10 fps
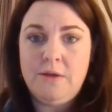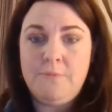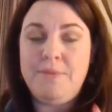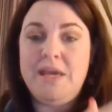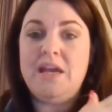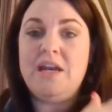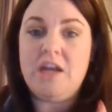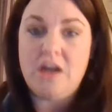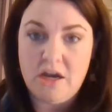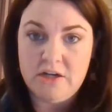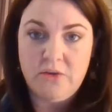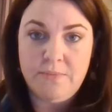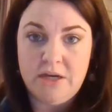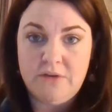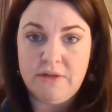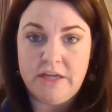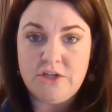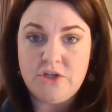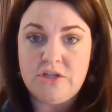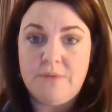being in a non-committed
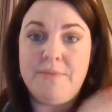relationship,